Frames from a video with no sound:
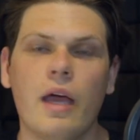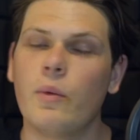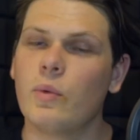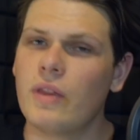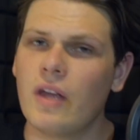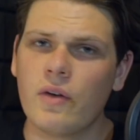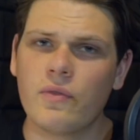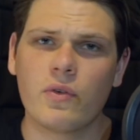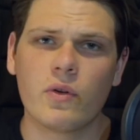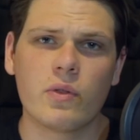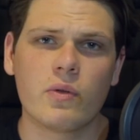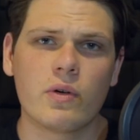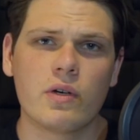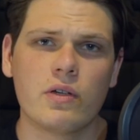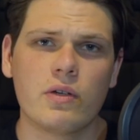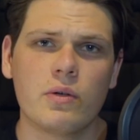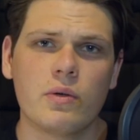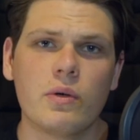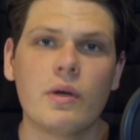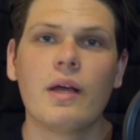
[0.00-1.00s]
And without further
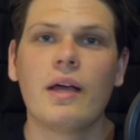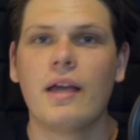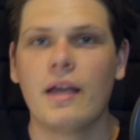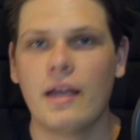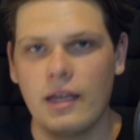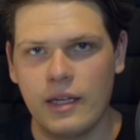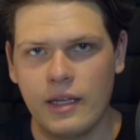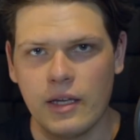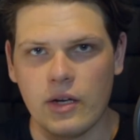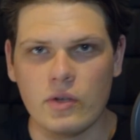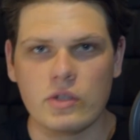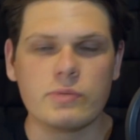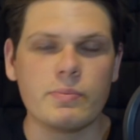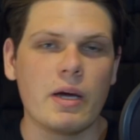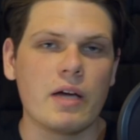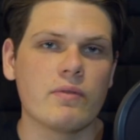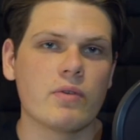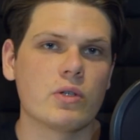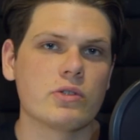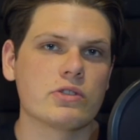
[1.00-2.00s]
ado, here's
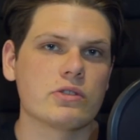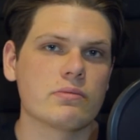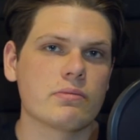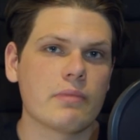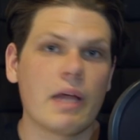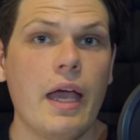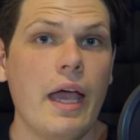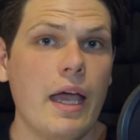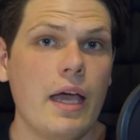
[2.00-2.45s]
my version.